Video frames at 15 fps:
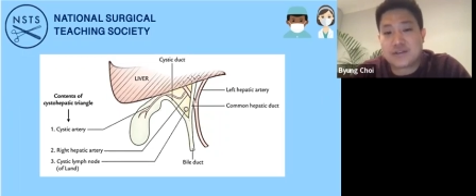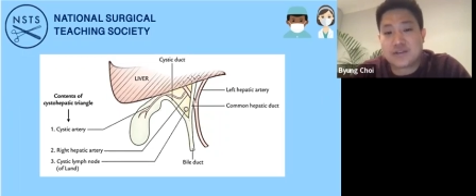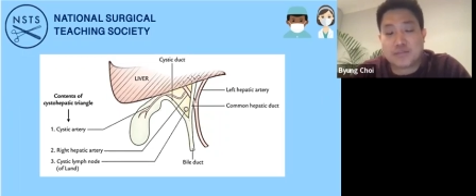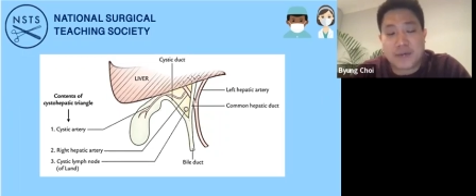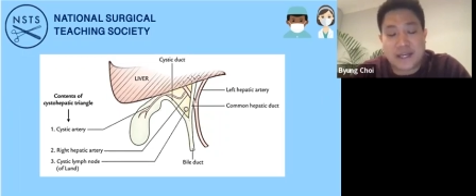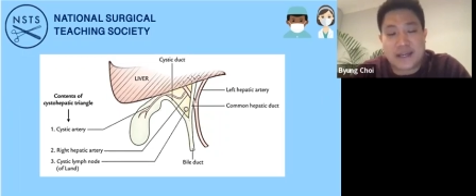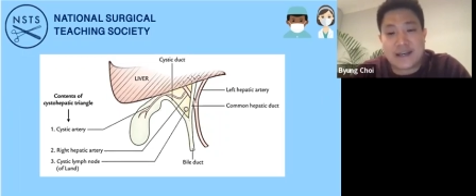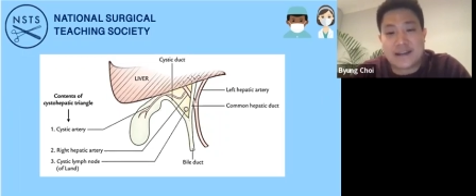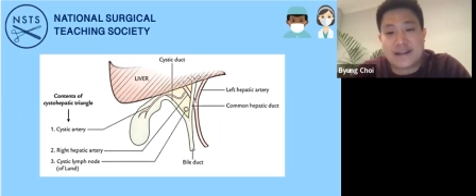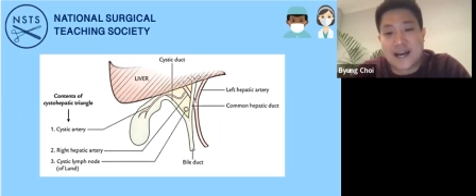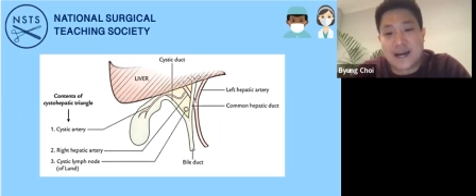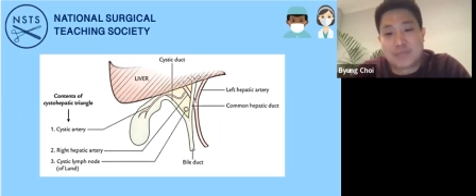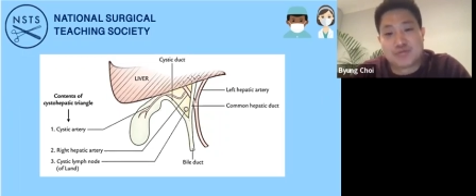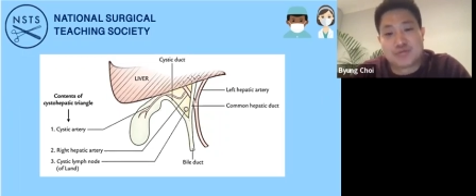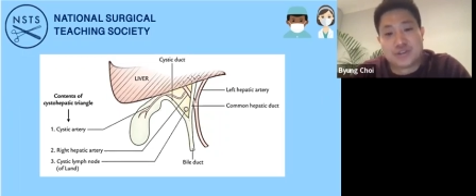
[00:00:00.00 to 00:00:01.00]
You may get an
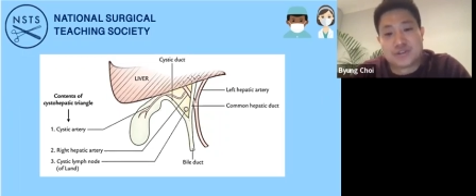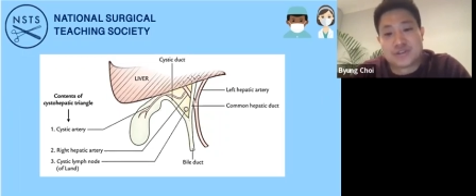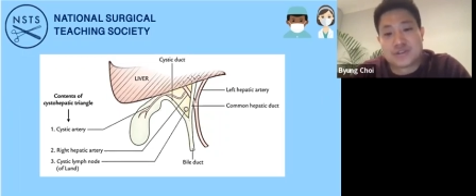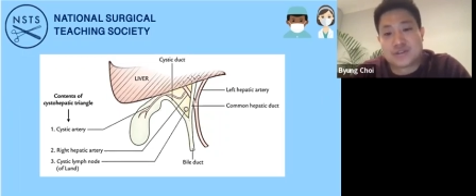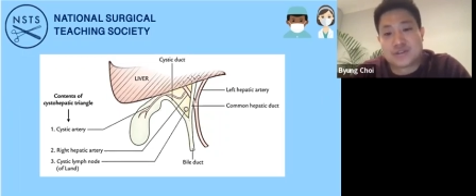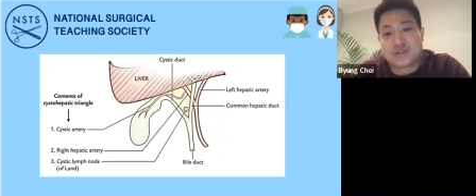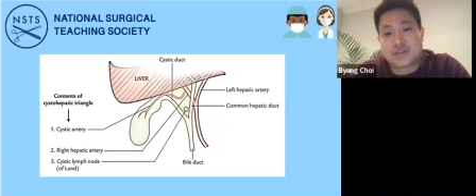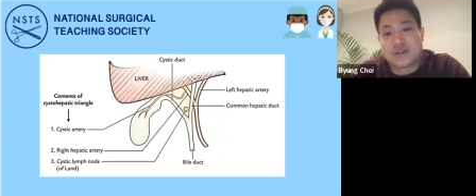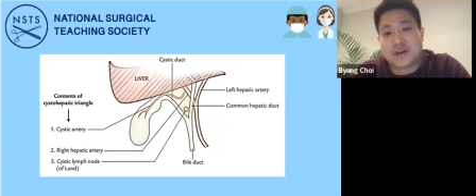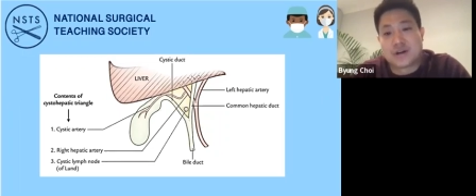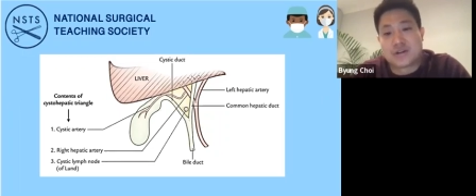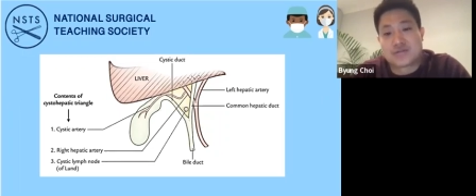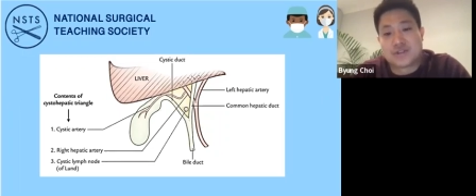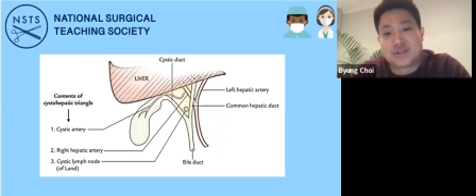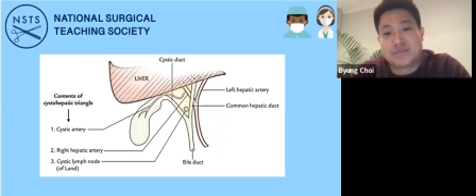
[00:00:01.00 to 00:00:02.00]
aberrant
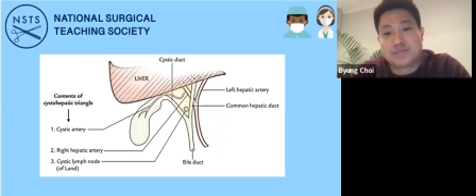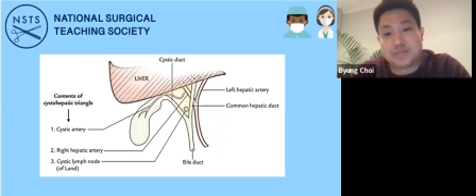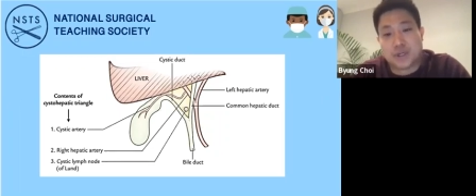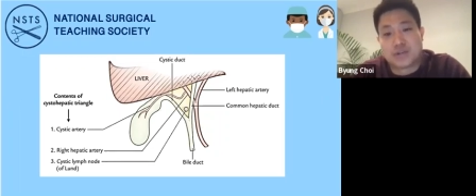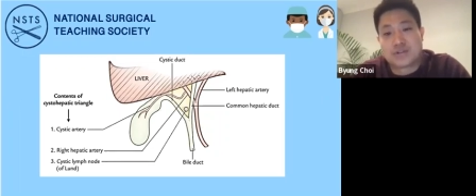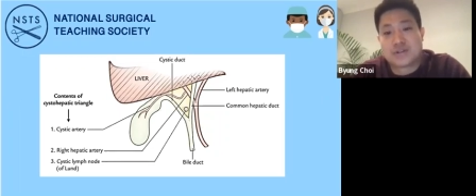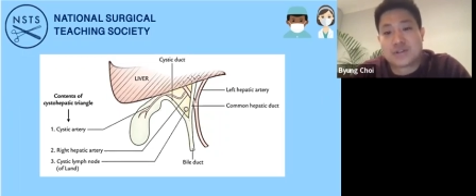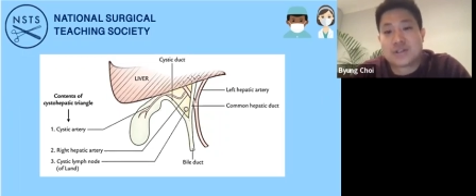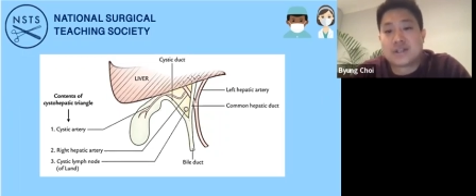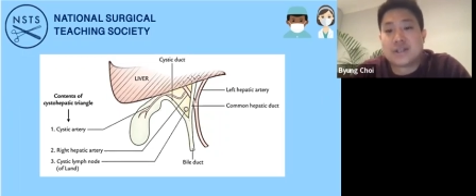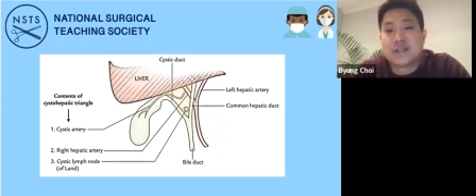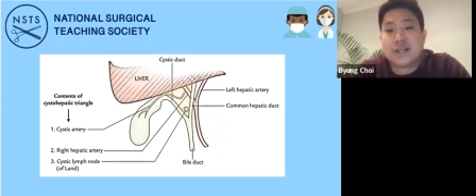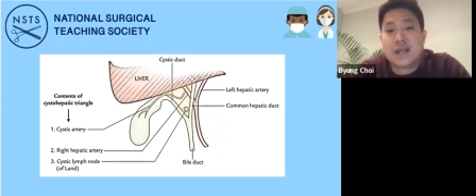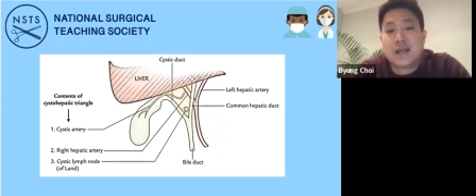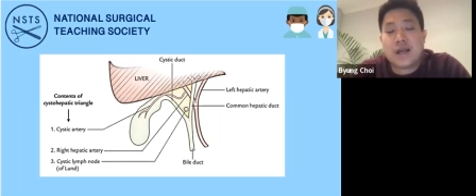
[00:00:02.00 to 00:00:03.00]
artery, but
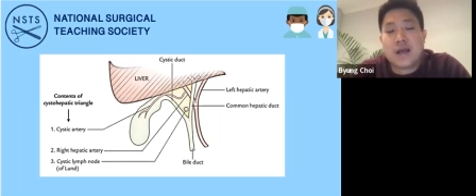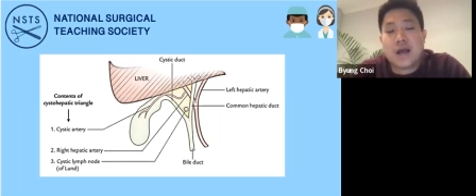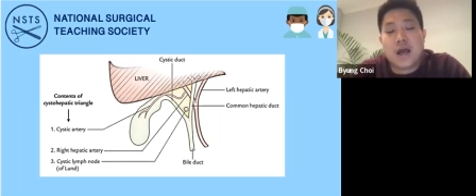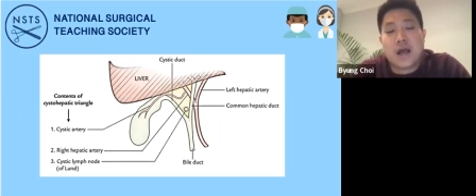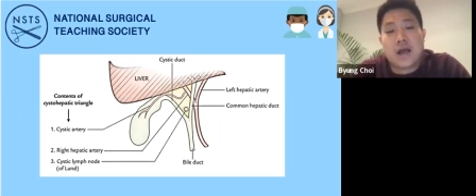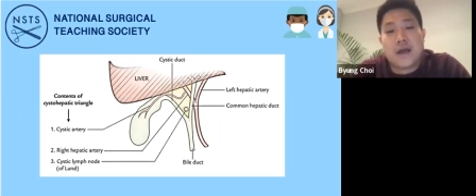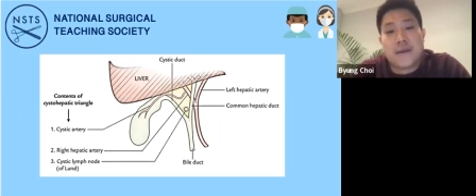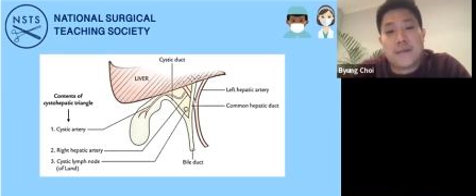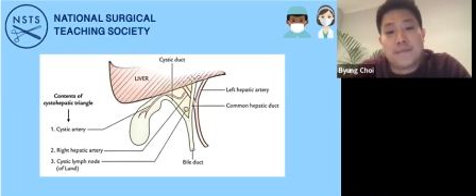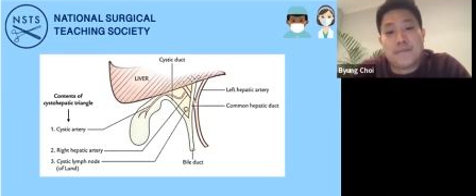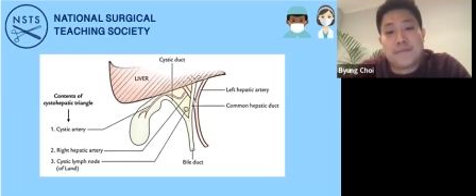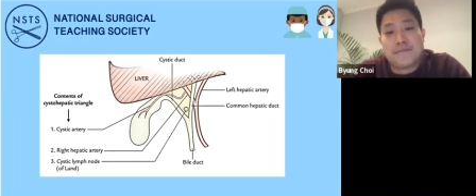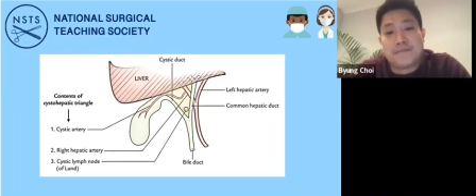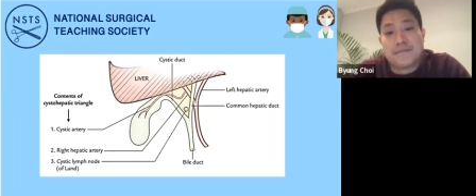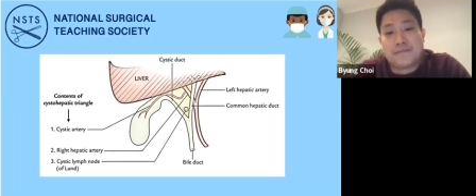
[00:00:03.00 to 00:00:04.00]

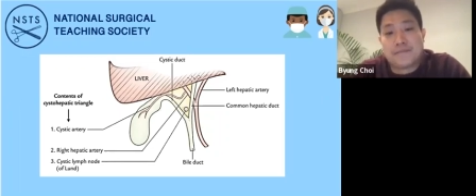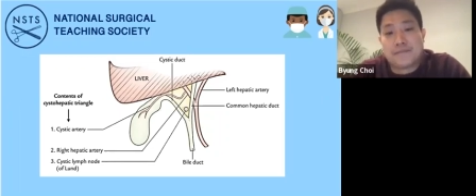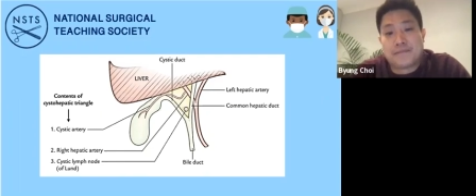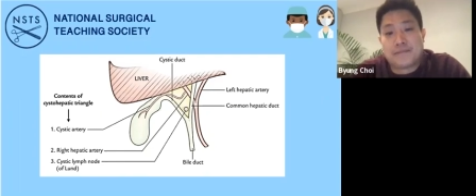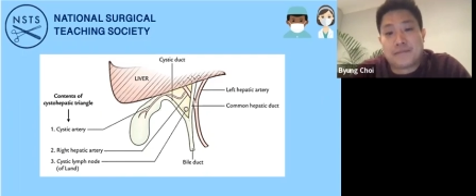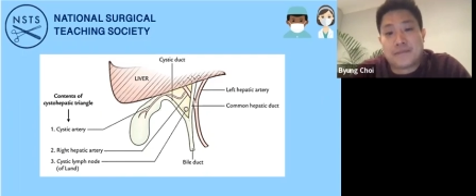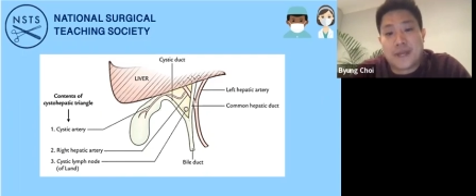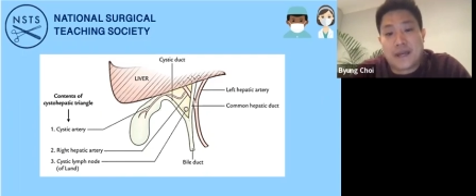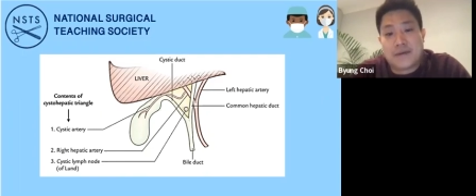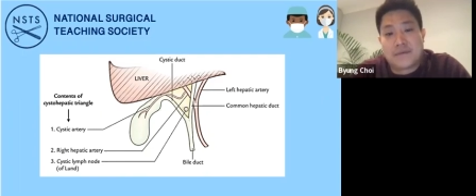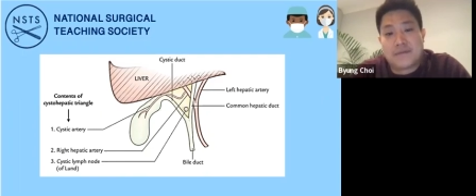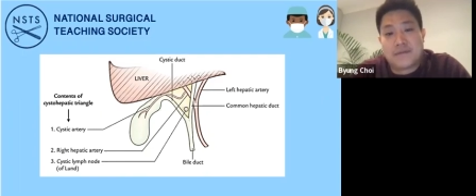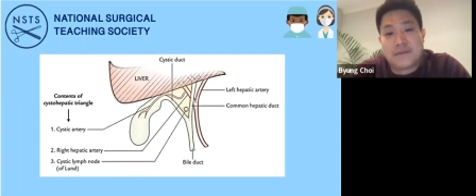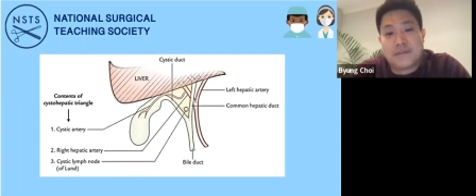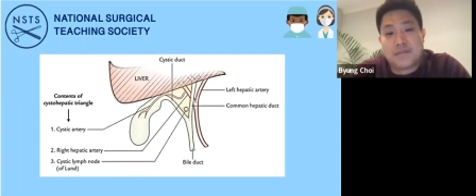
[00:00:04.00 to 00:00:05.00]
yeah,
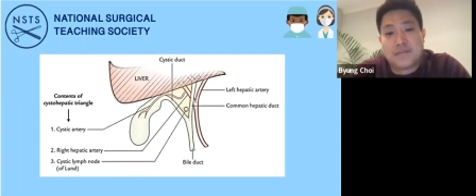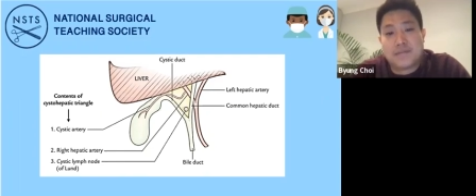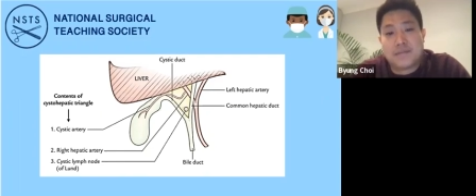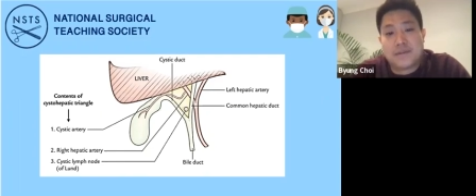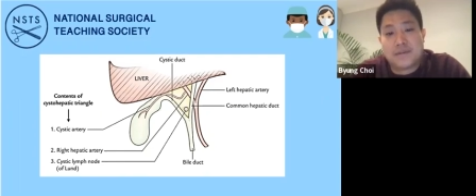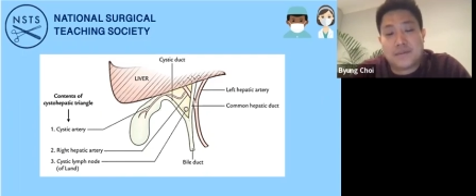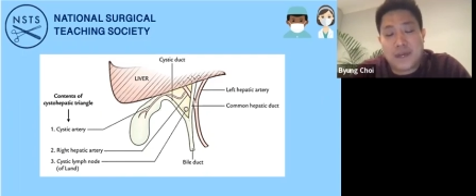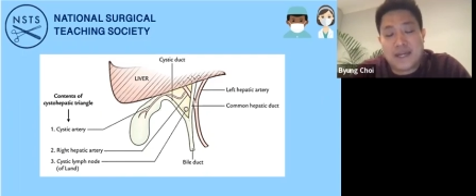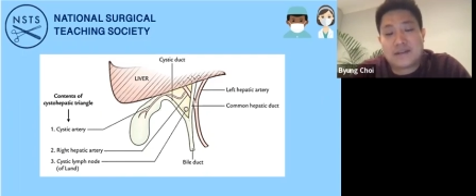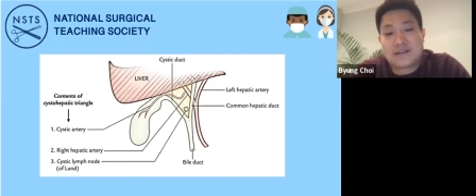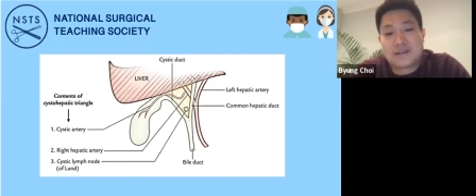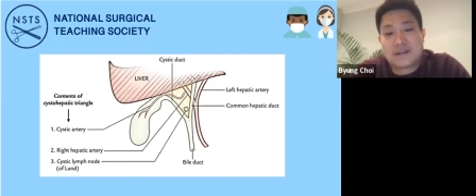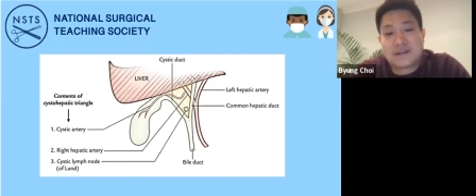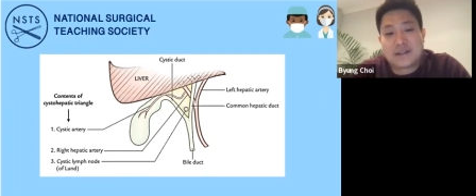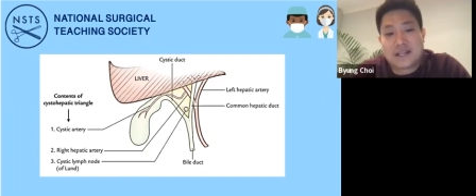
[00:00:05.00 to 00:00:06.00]
the
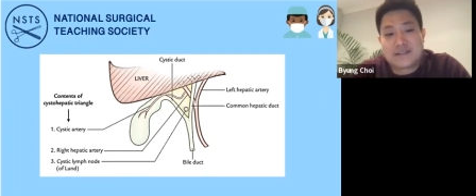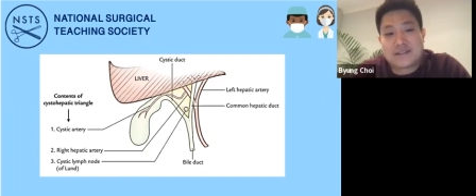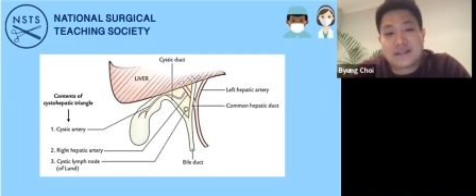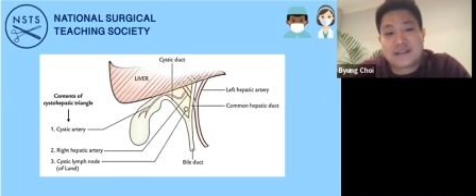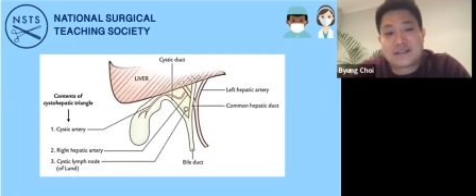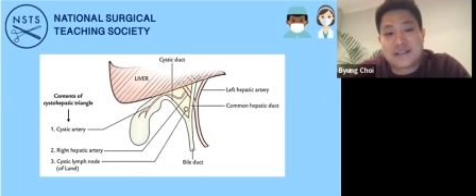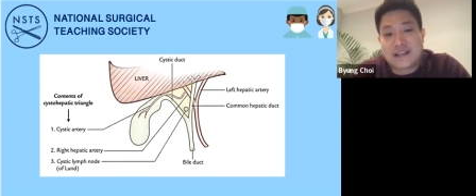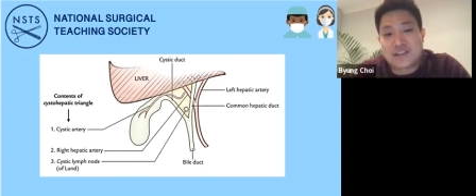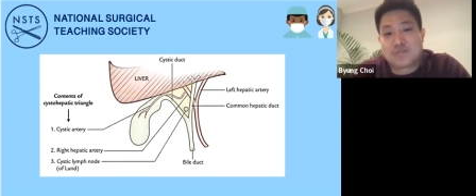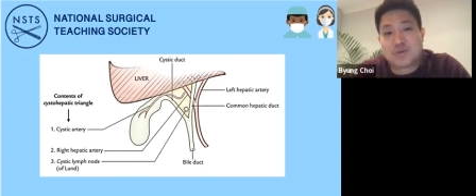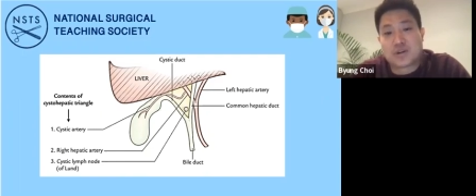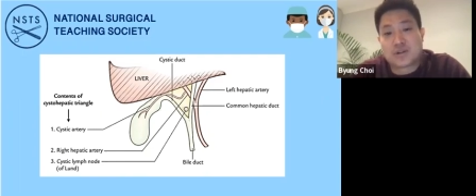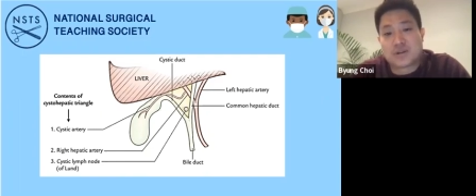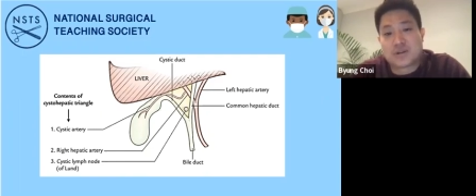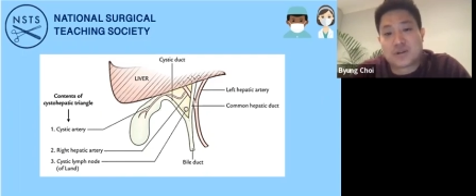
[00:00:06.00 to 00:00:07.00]
main classic
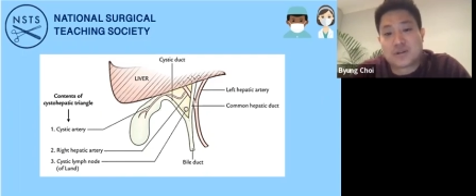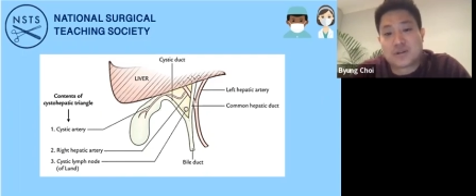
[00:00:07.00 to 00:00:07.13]
textbook